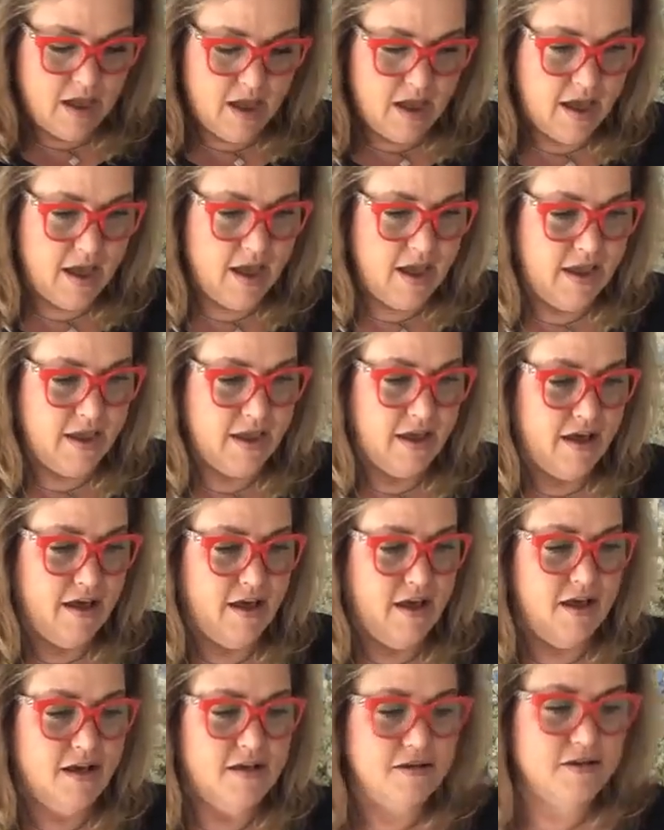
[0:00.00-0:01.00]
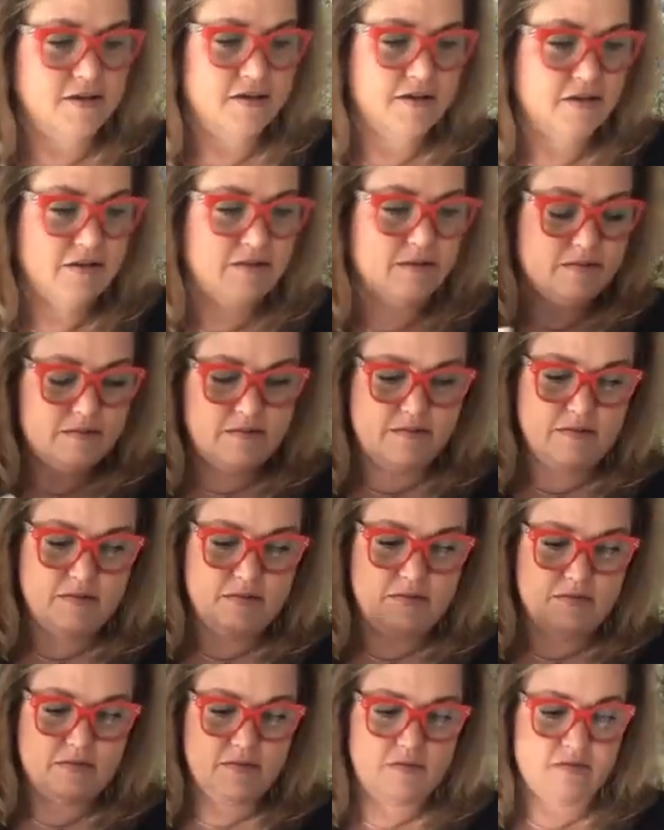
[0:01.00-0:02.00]
I
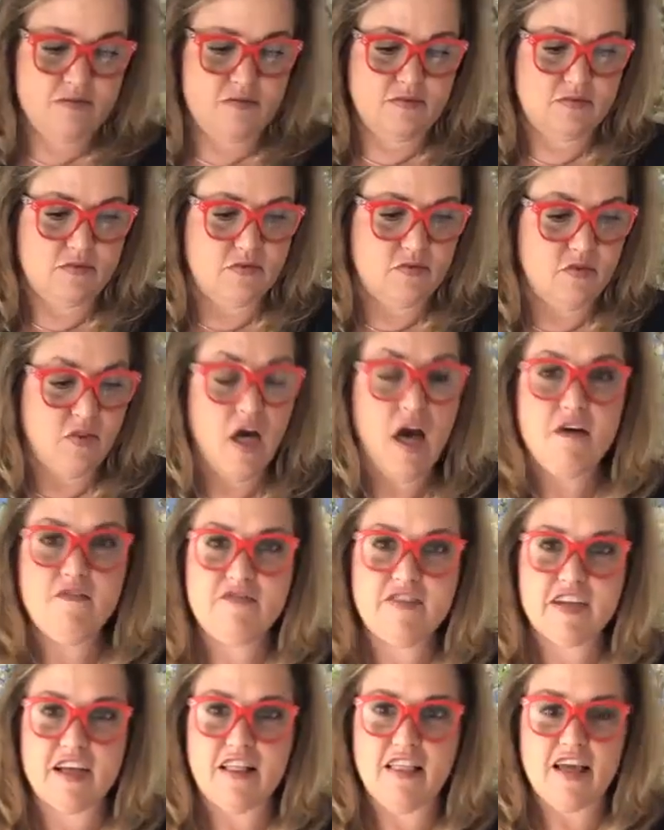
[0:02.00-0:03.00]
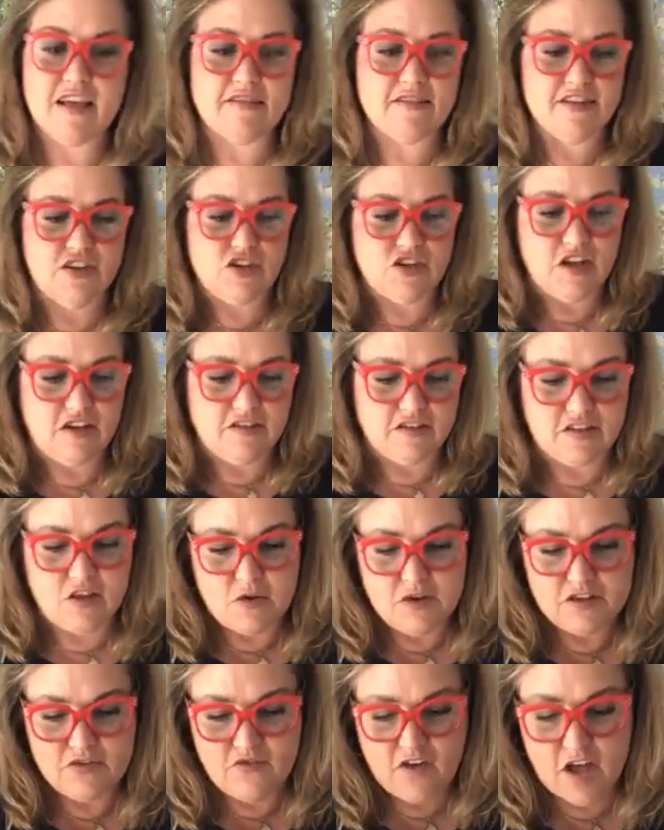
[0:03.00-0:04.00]
love to collect seashells. It's
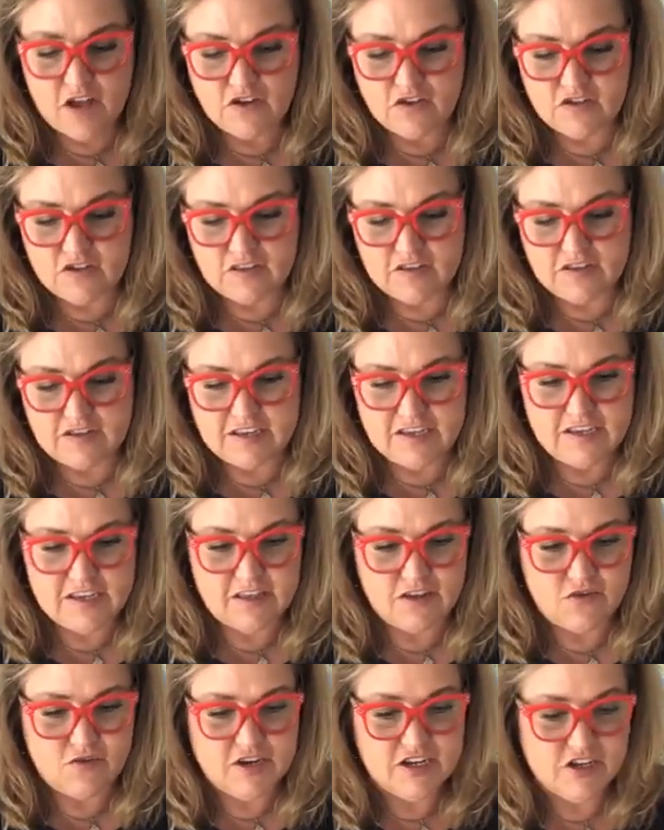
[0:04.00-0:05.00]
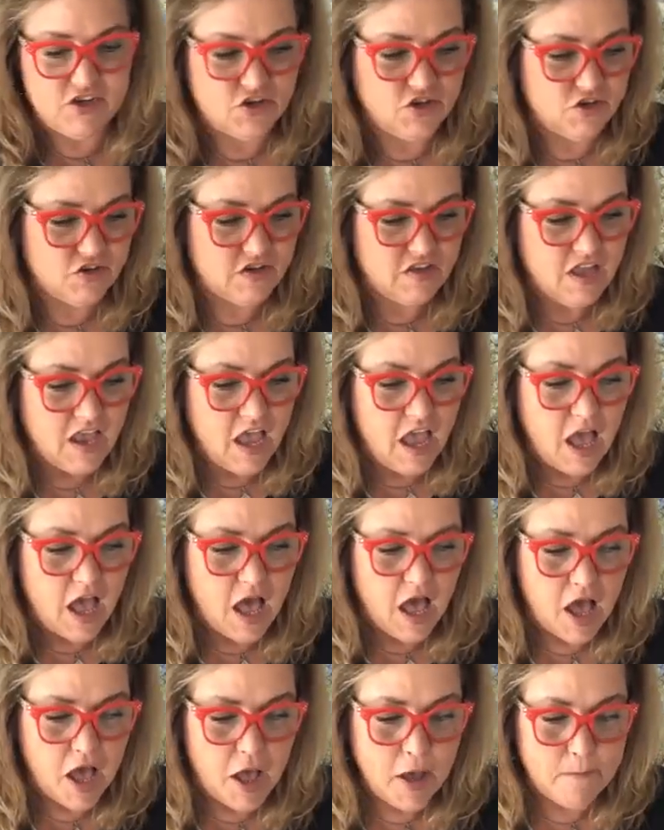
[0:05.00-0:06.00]
always fun just to see the creatures.
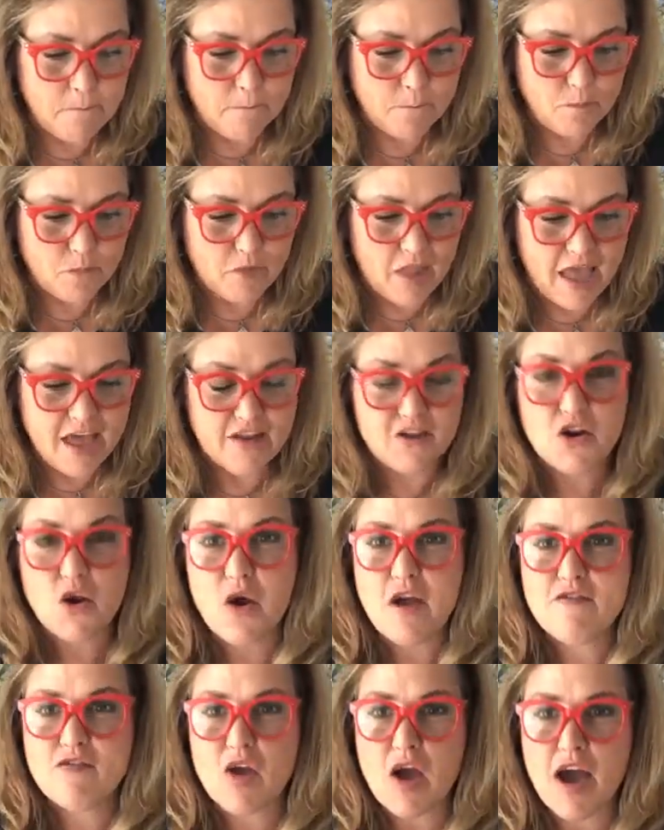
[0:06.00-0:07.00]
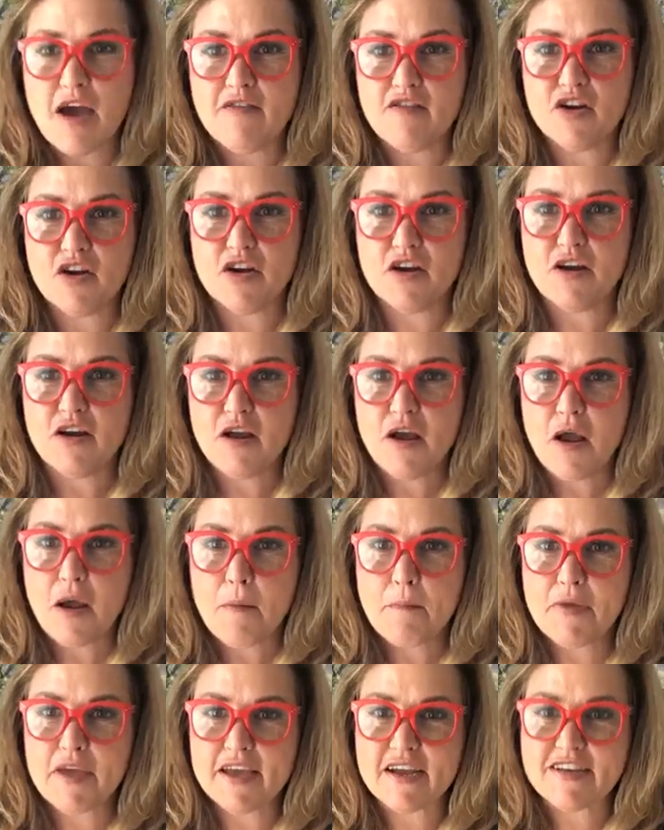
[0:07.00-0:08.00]
I don't know. Have you ever
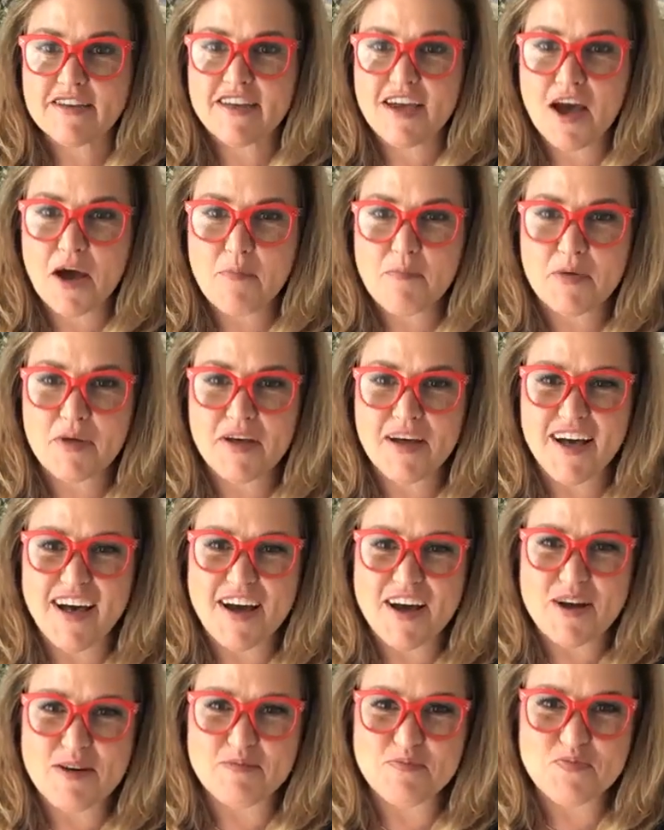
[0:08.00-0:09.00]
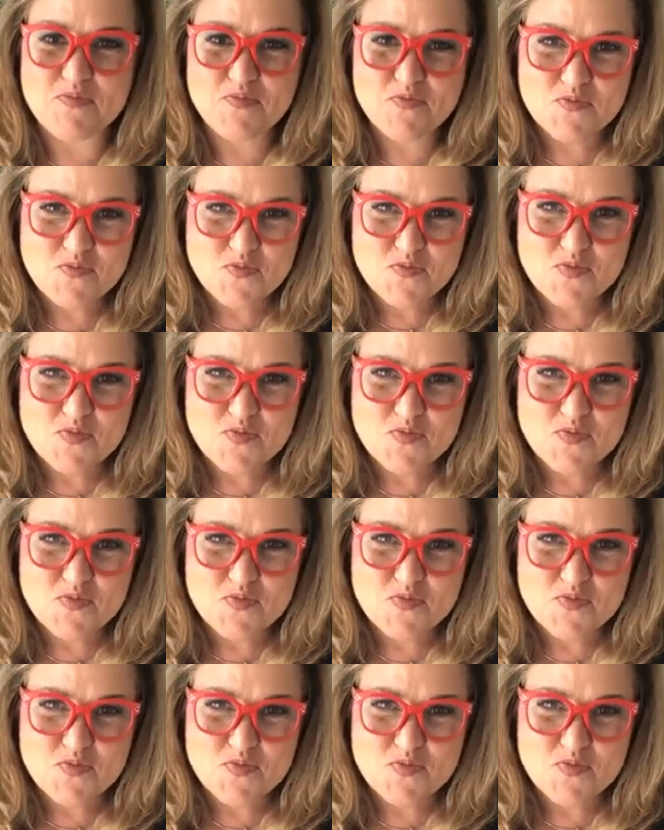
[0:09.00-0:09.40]
picked up a